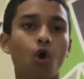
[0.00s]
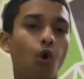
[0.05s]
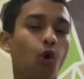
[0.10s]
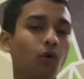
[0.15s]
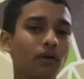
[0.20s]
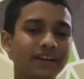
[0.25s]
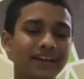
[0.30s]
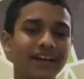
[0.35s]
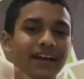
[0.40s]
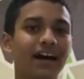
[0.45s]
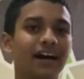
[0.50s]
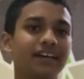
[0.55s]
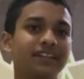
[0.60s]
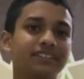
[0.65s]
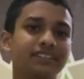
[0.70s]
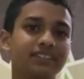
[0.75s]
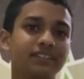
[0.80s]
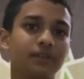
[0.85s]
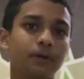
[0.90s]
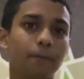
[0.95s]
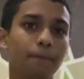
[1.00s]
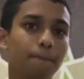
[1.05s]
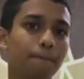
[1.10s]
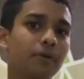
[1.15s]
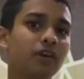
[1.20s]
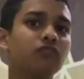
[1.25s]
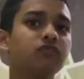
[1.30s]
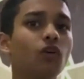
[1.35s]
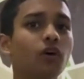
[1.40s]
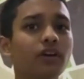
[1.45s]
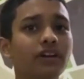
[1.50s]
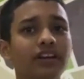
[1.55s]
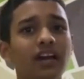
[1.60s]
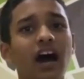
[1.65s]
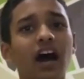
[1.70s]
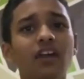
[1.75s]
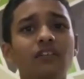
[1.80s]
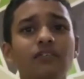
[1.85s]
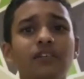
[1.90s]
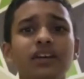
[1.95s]
Okay guys, before
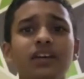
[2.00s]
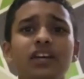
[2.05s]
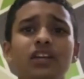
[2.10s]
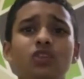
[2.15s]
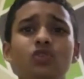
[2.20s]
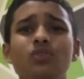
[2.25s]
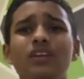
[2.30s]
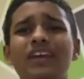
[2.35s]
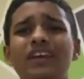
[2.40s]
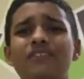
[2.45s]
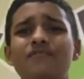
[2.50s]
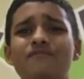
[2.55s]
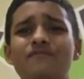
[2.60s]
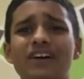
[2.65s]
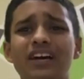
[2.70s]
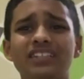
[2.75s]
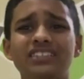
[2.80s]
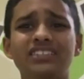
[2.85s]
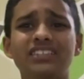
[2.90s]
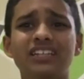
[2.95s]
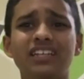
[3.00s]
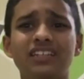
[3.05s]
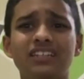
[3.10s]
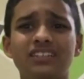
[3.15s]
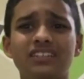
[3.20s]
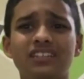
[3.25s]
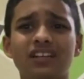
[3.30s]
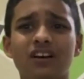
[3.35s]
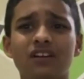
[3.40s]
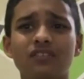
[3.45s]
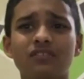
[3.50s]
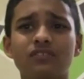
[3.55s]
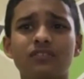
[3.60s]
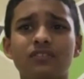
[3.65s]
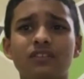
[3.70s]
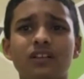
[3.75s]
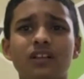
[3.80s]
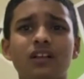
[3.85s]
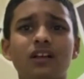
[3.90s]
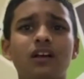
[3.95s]
diving into the invention itself,
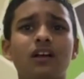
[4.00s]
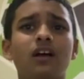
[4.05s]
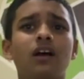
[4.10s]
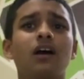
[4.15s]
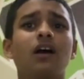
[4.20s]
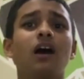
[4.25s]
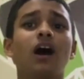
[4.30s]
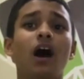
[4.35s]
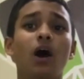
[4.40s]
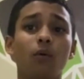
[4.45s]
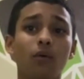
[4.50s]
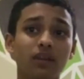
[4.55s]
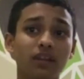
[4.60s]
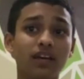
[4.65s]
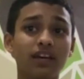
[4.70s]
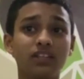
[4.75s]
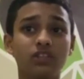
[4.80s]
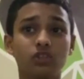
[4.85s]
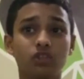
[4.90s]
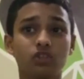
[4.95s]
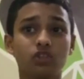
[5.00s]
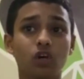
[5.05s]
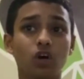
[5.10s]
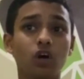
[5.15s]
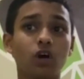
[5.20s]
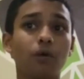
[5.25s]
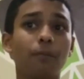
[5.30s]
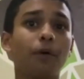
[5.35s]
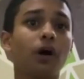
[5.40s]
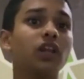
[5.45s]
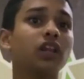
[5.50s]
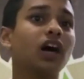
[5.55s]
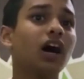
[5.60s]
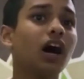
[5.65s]
I would like to talk about